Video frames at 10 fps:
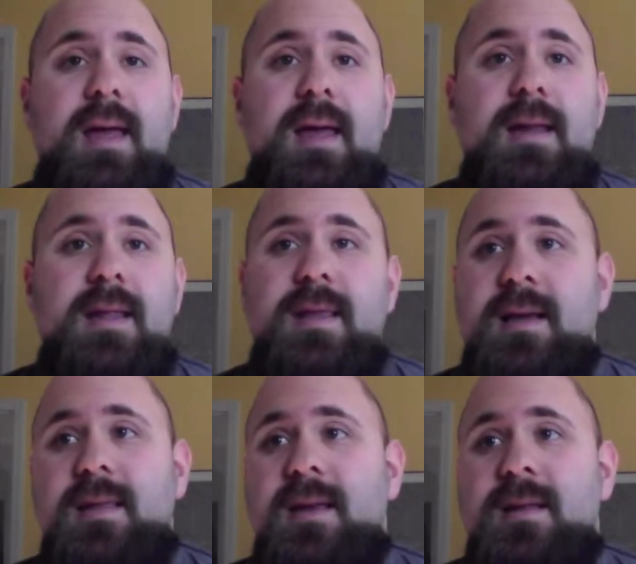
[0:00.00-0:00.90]
And I
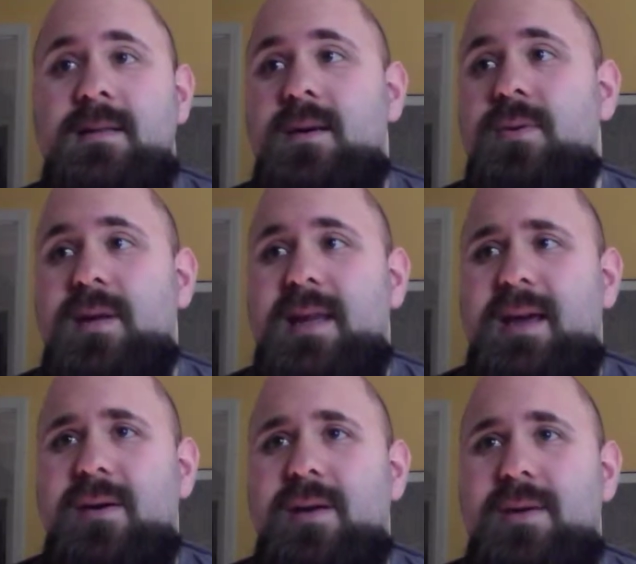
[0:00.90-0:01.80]
think then no one could
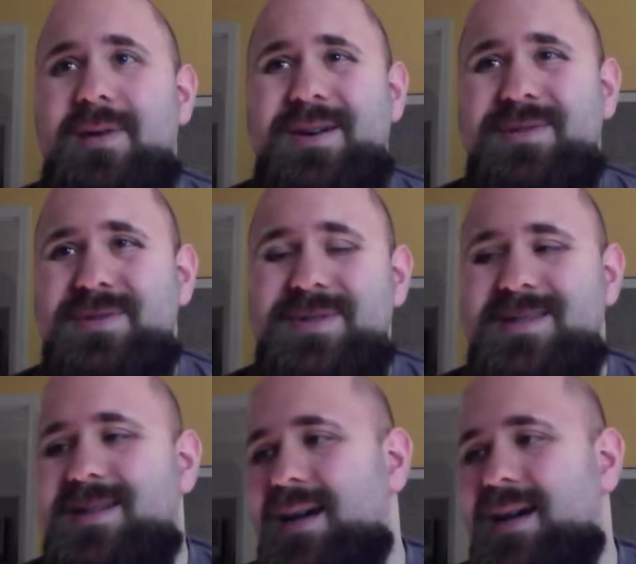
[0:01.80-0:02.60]
hear anyone else.